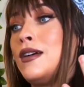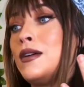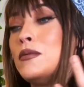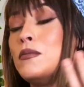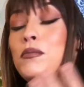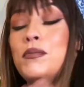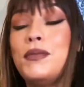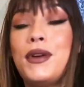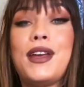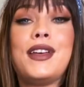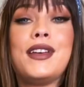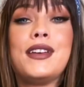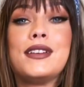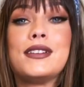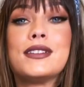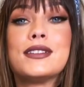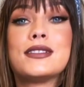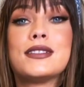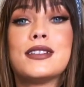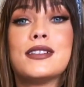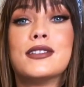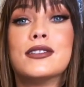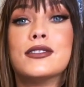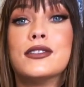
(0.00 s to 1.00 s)

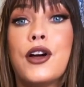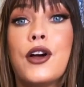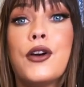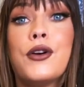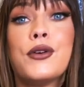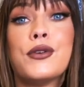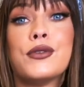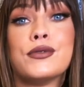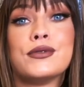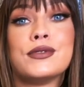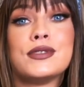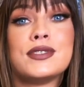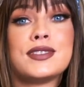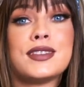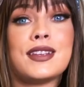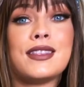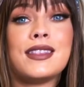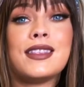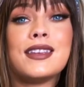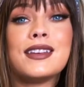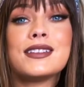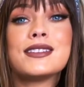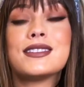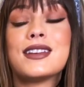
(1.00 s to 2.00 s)
banks and loans,
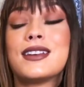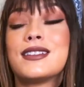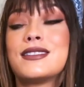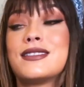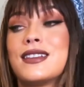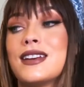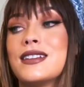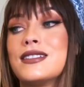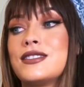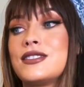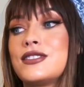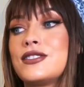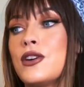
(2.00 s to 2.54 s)
and things like this.